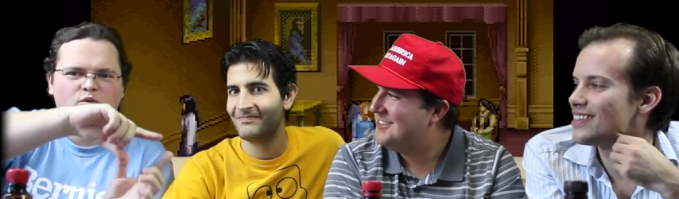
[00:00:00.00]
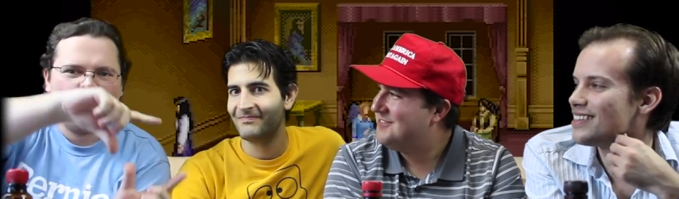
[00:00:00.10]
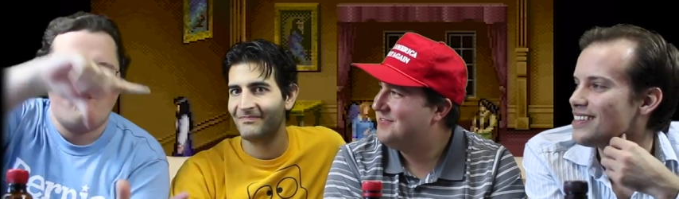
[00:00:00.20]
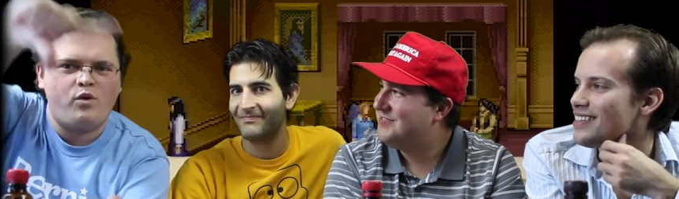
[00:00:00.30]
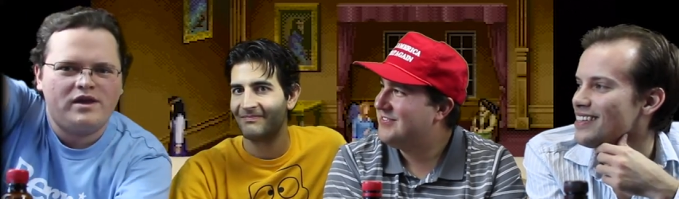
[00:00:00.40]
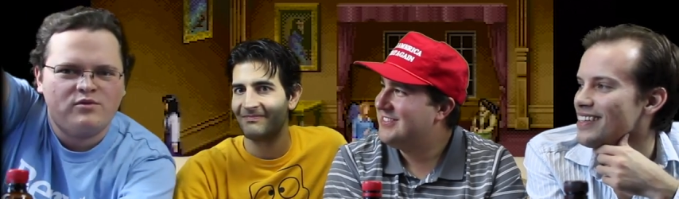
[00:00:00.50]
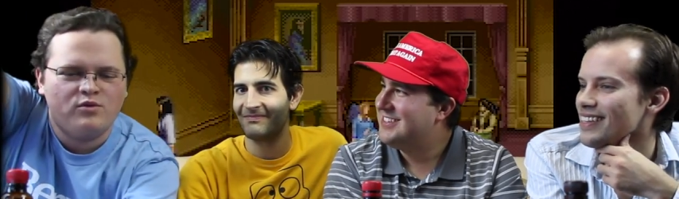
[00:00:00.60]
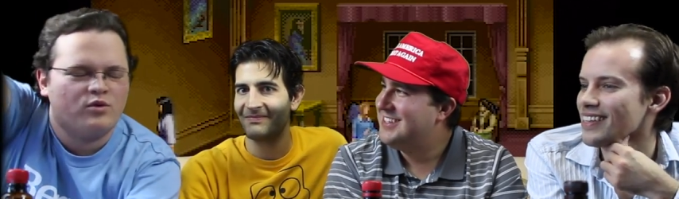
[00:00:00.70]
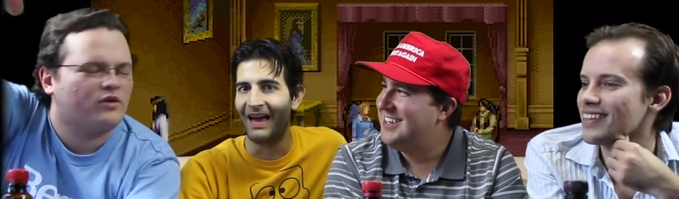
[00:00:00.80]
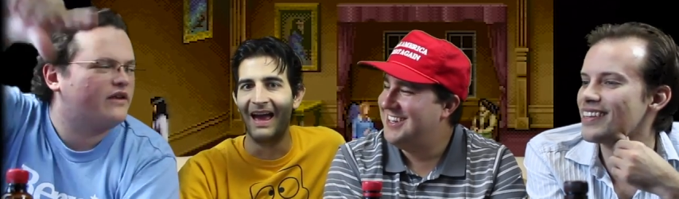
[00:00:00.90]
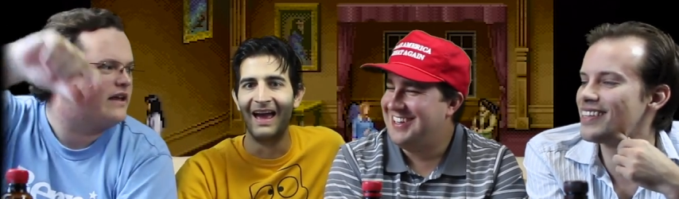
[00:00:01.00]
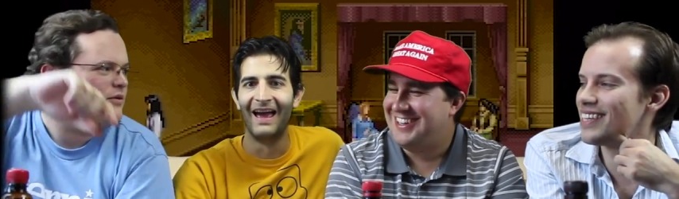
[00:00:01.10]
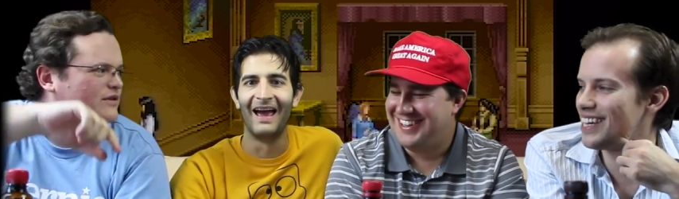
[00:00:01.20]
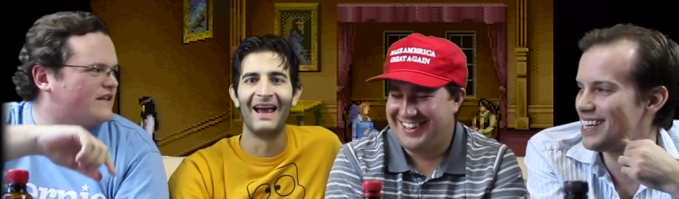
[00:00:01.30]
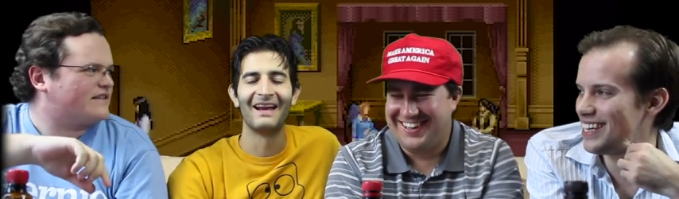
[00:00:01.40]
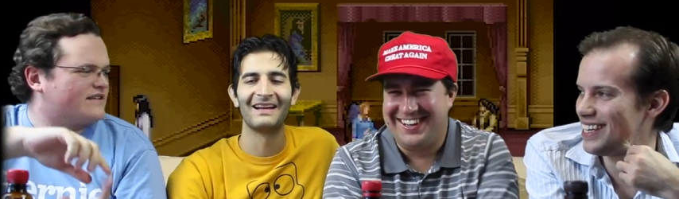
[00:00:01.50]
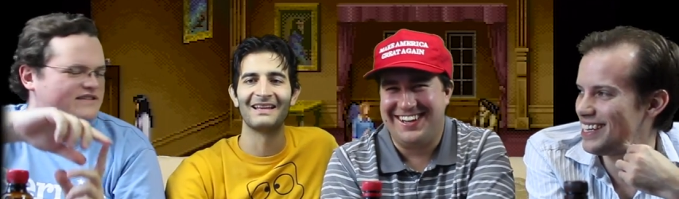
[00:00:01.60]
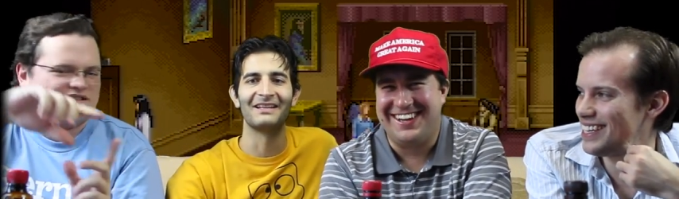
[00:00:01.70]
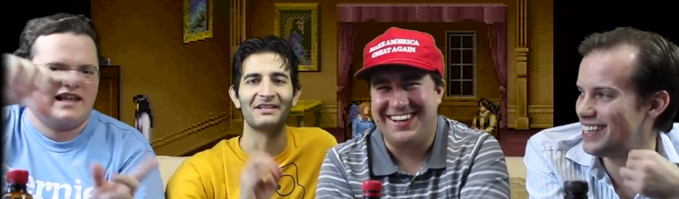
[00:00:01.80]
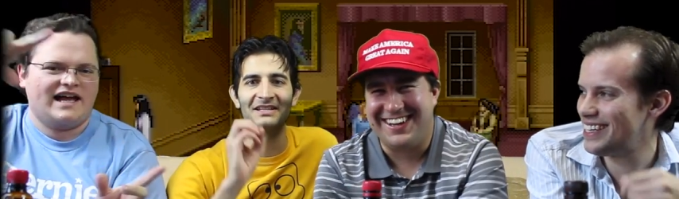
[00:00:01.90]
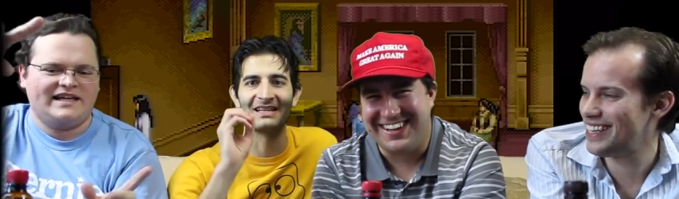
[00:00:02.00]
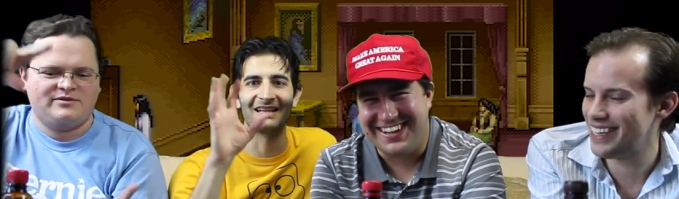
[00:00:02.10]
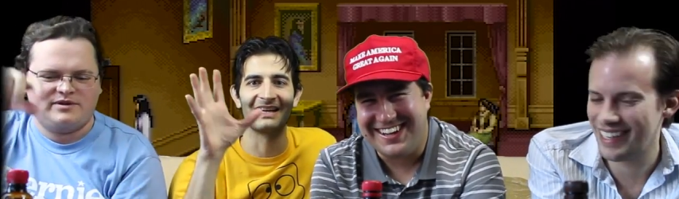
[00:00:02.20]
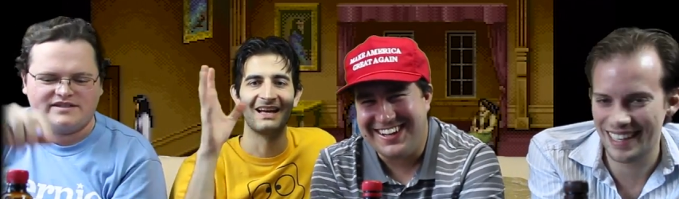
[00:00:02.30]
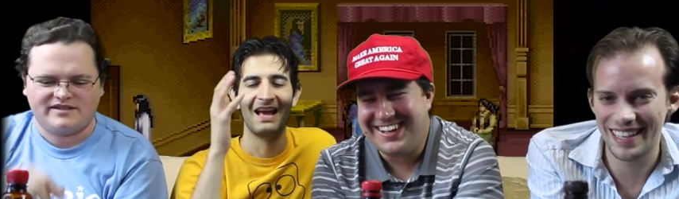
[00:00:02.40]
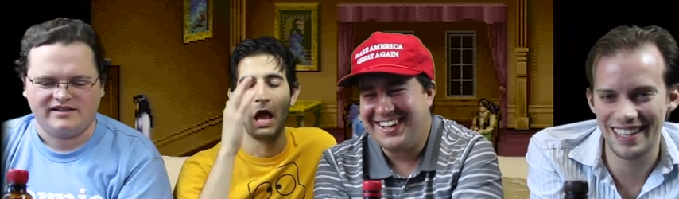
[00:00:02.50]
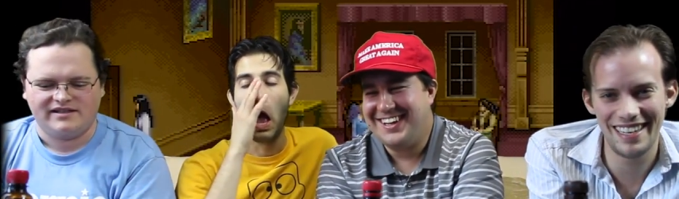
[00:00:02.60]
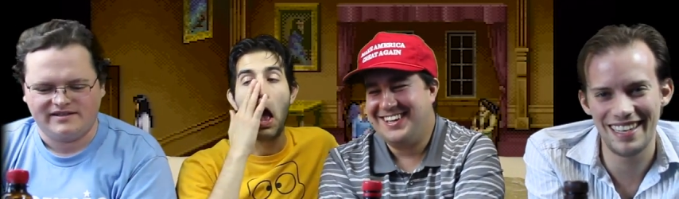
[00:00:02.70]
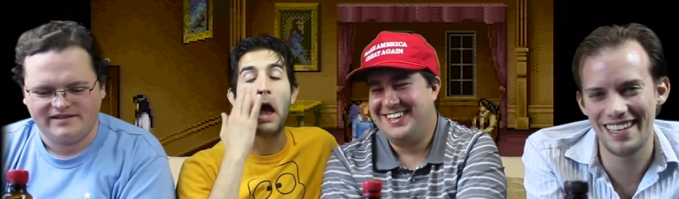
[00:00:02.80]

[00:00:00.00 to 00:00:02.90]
Speaker 1: the slide like, whistle.